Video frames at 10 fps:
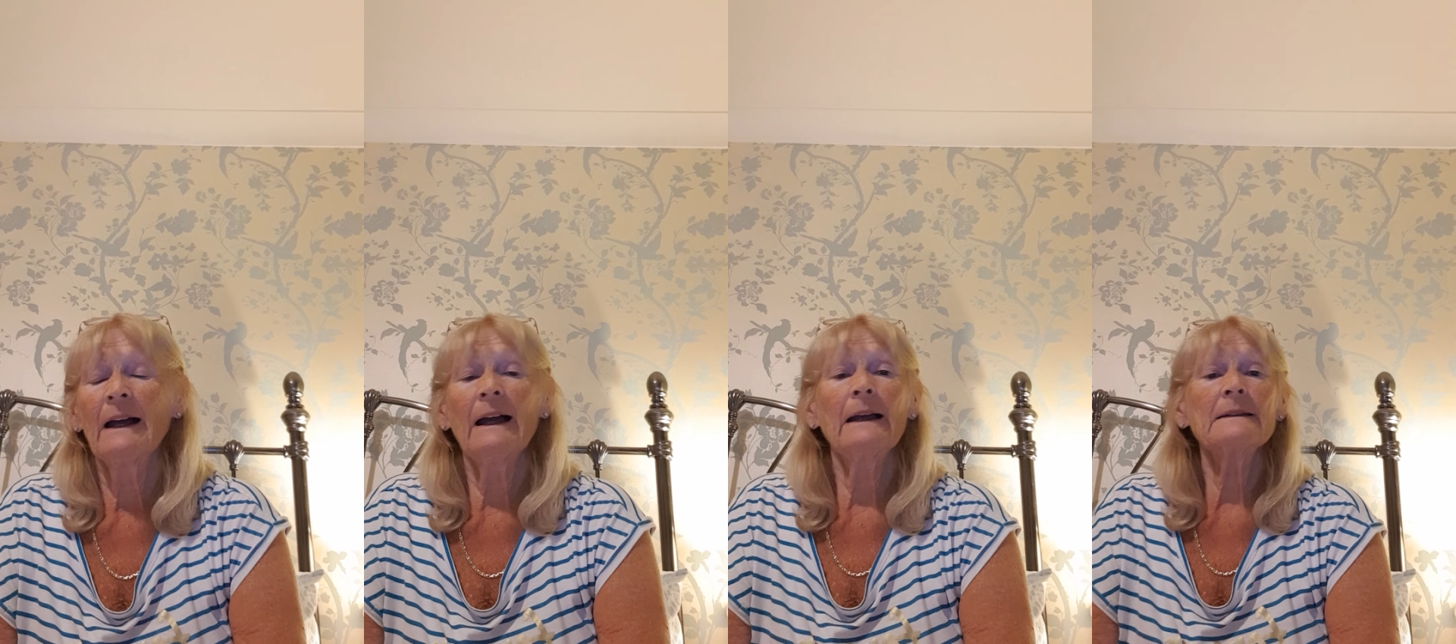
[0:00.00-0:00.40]

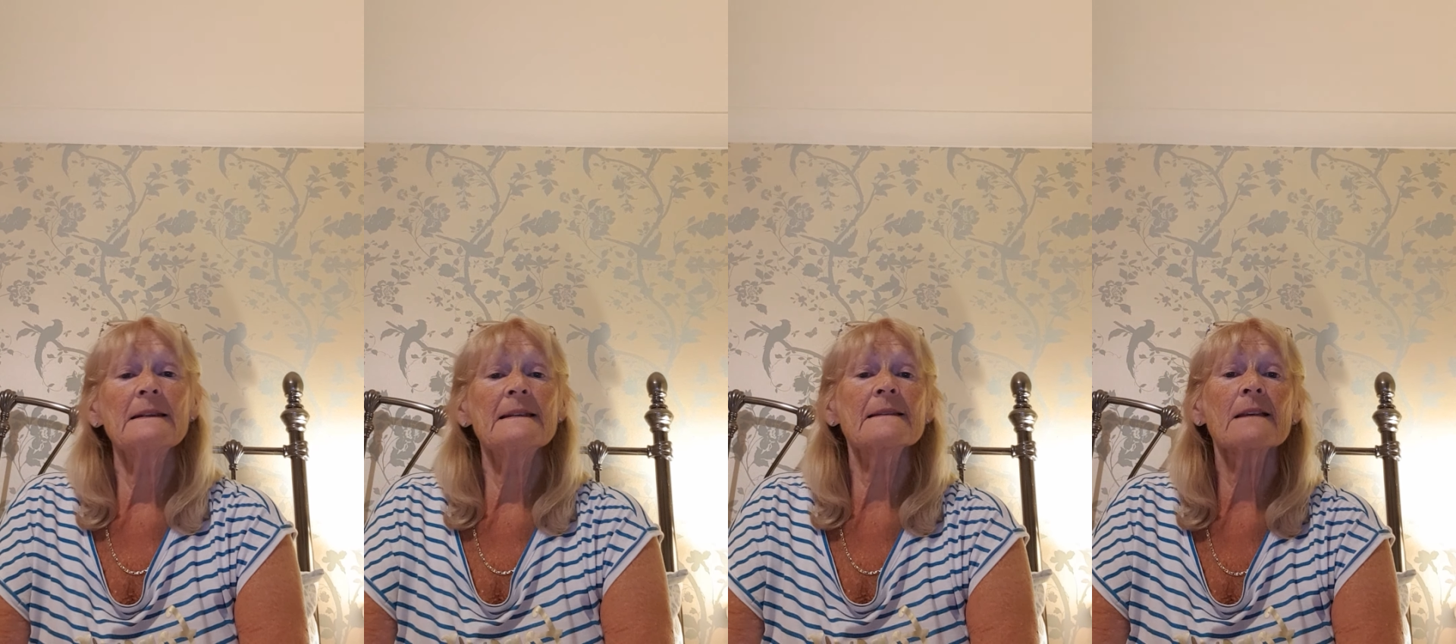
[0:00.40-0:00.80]
And
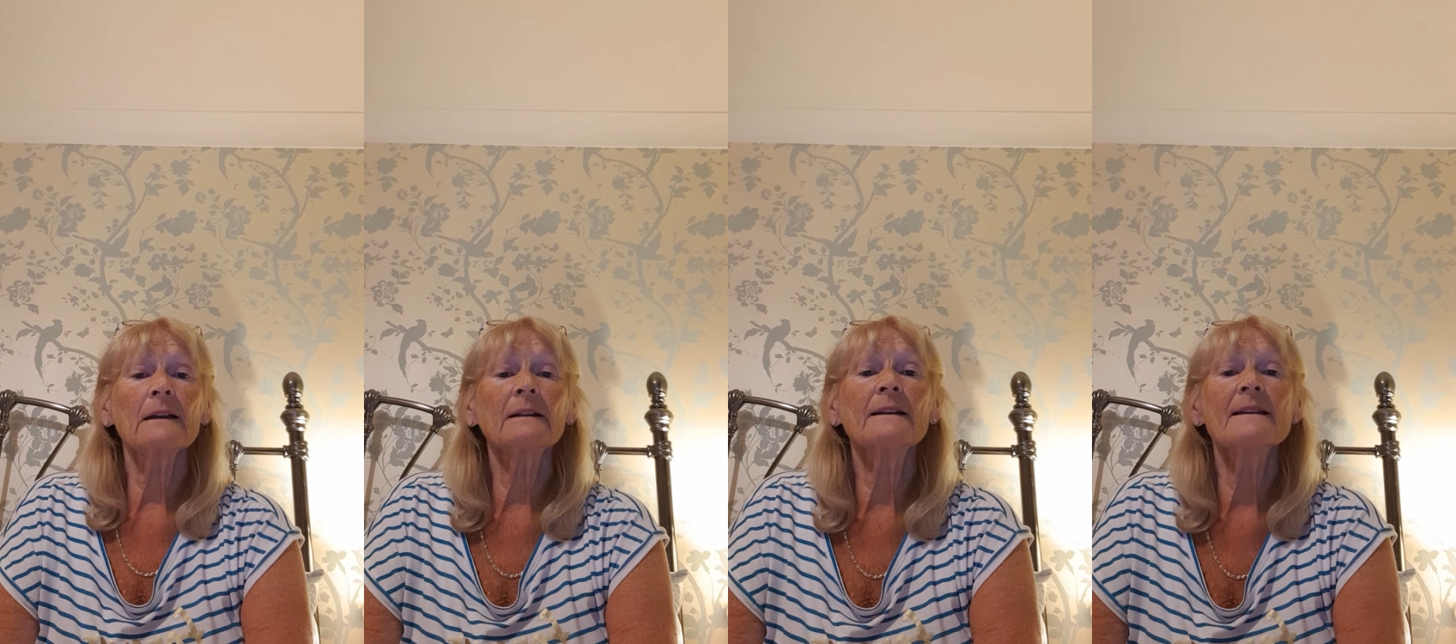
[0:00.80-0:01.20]
he
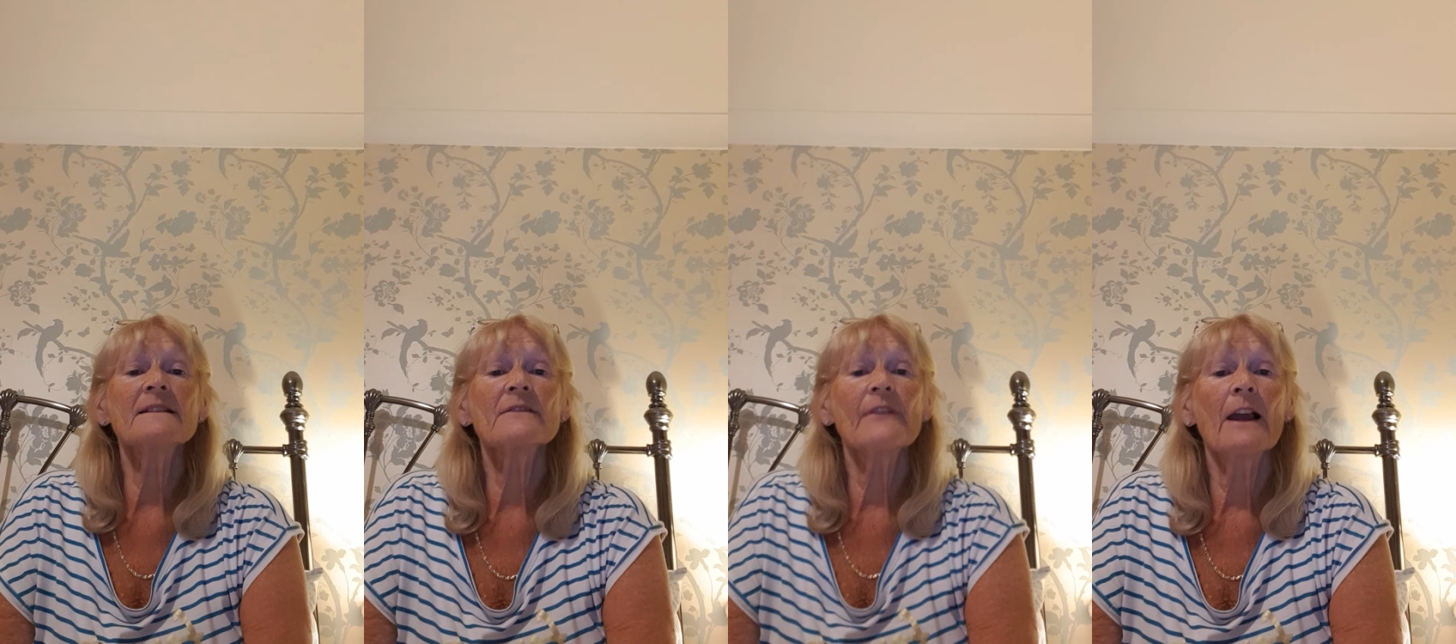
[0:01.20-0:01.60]
suddenly
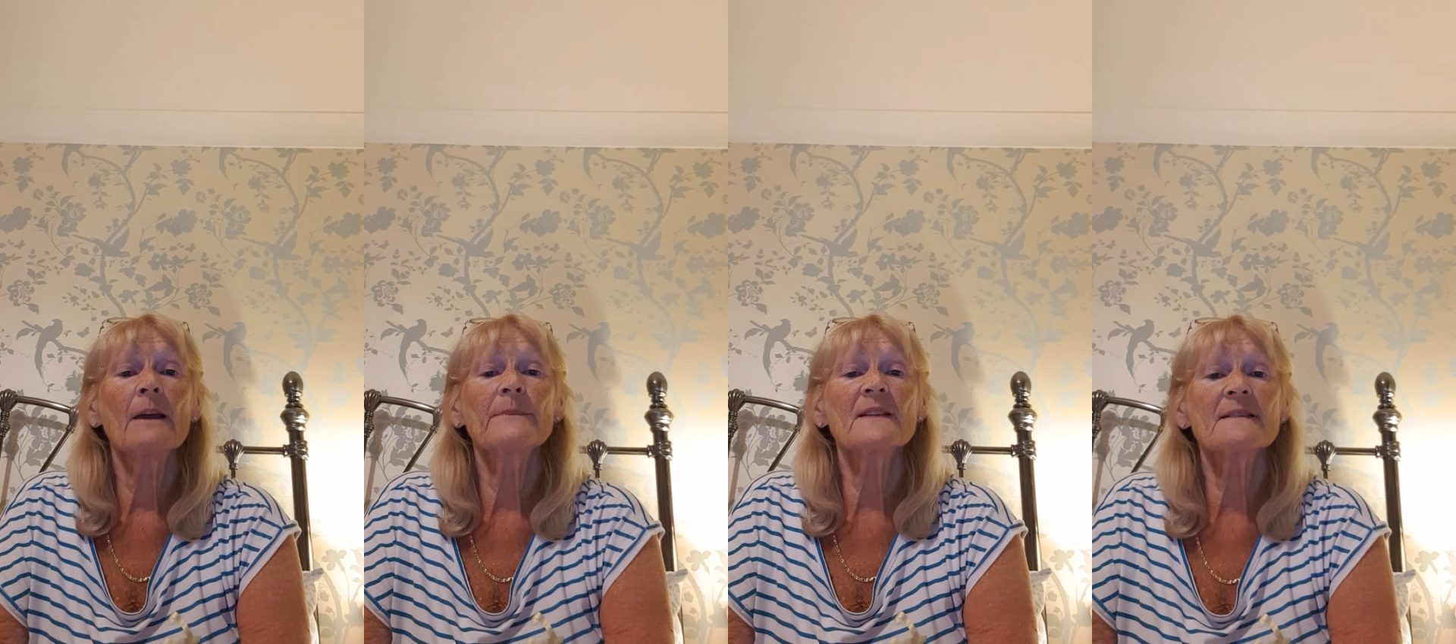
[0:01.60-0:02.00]

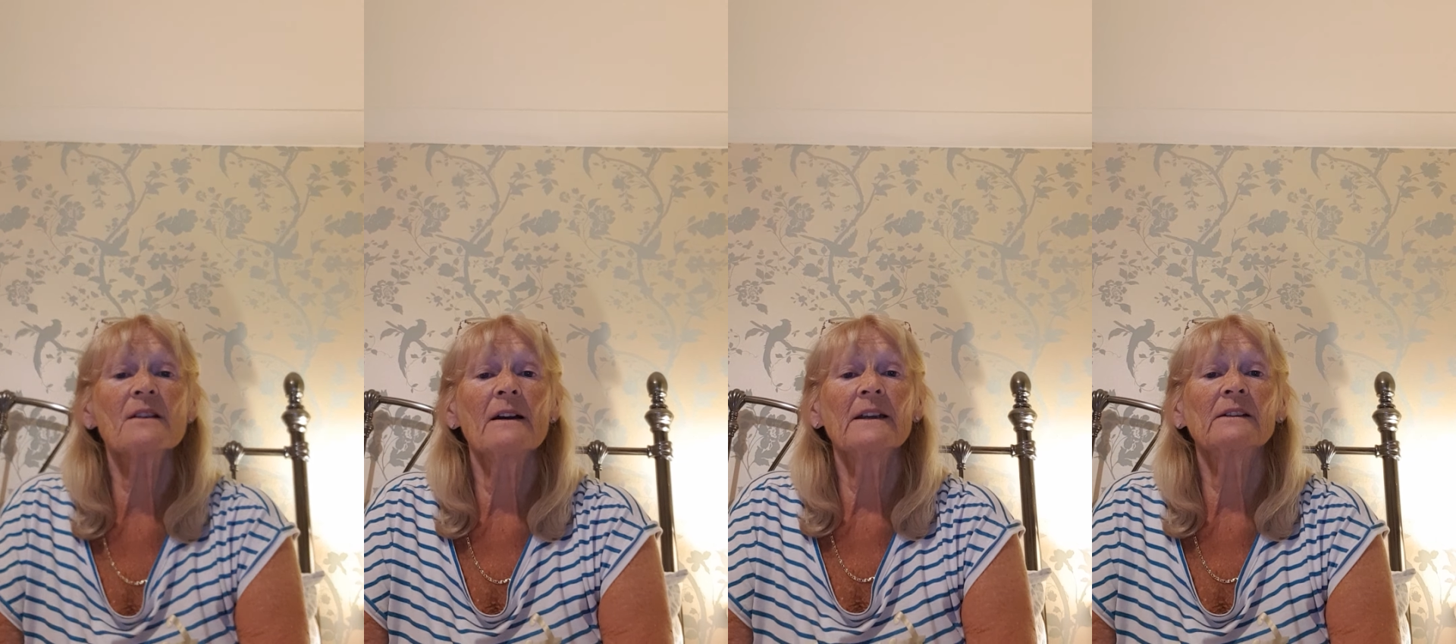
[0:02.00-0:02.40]
developed this
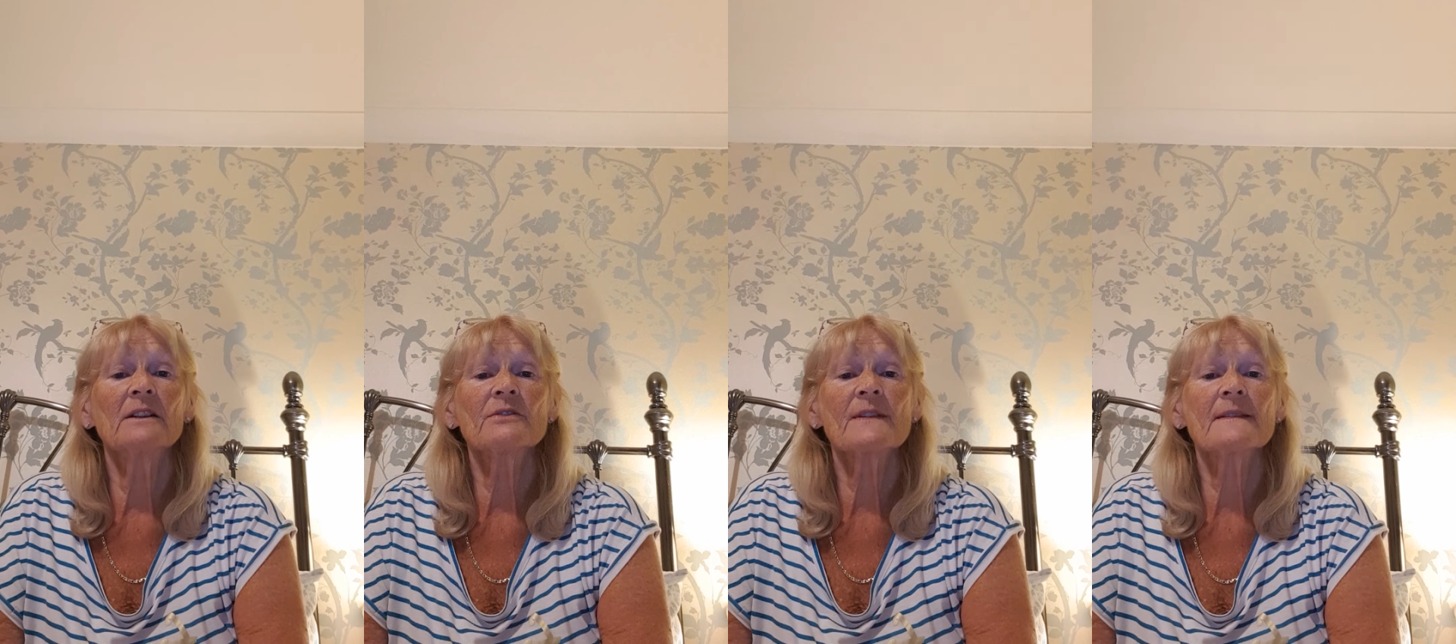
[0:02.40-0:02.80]

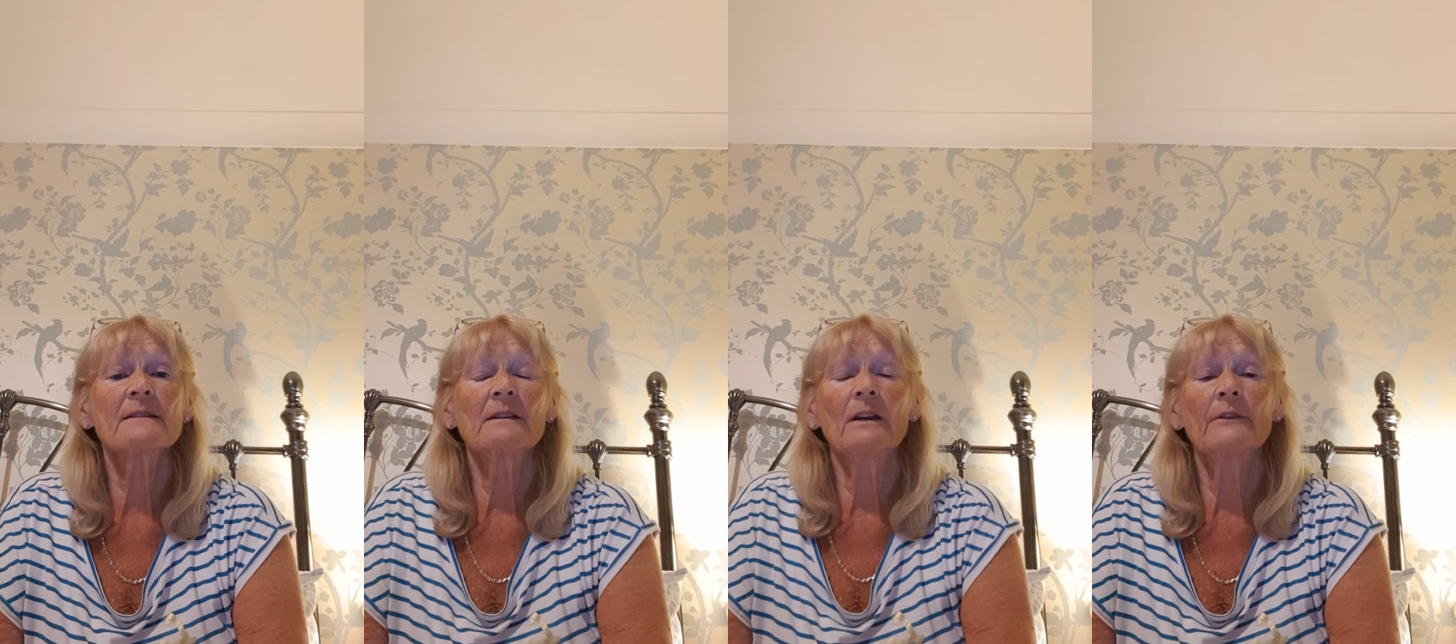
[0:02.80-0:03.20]
diagnosis
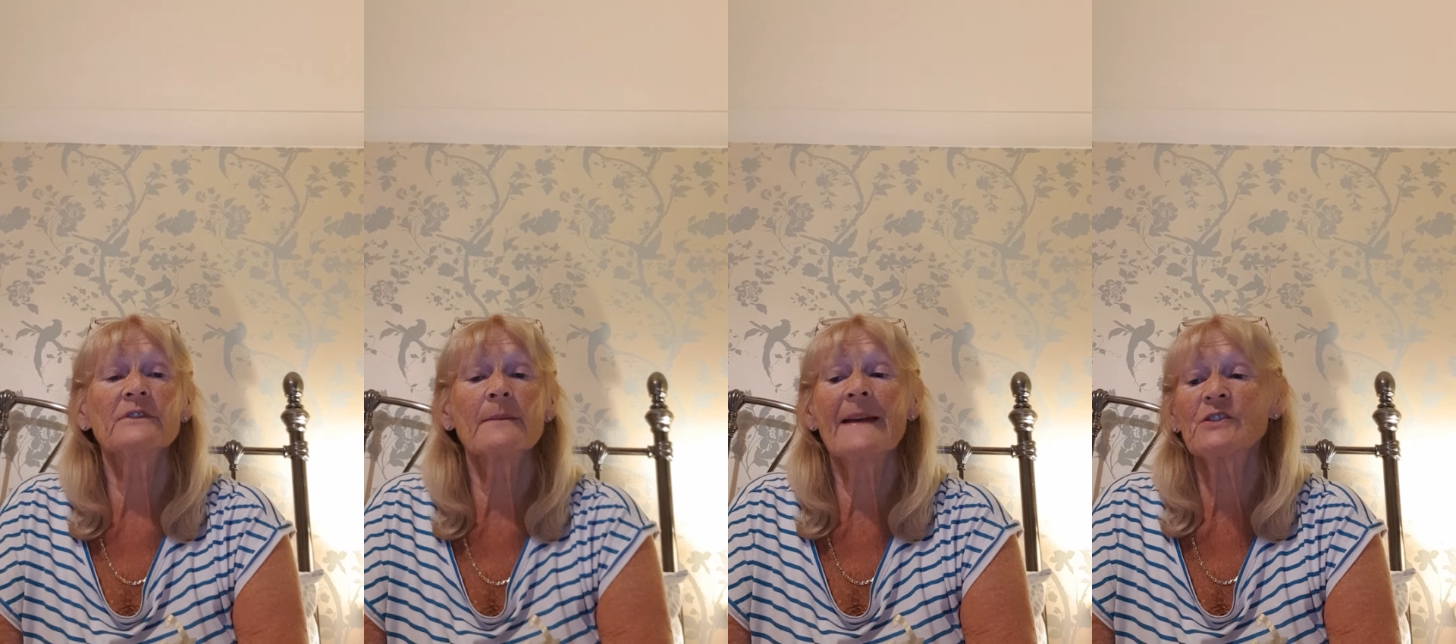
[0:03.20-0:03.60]
of
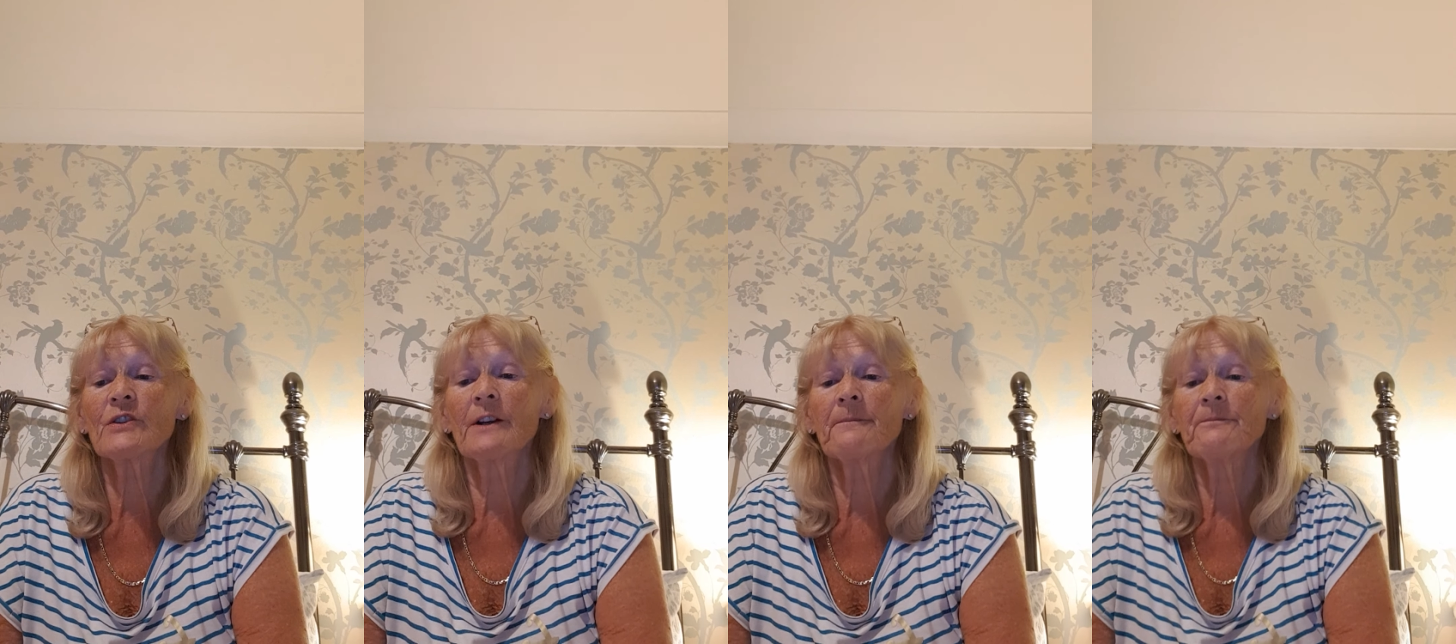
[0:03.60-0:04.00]
dementia.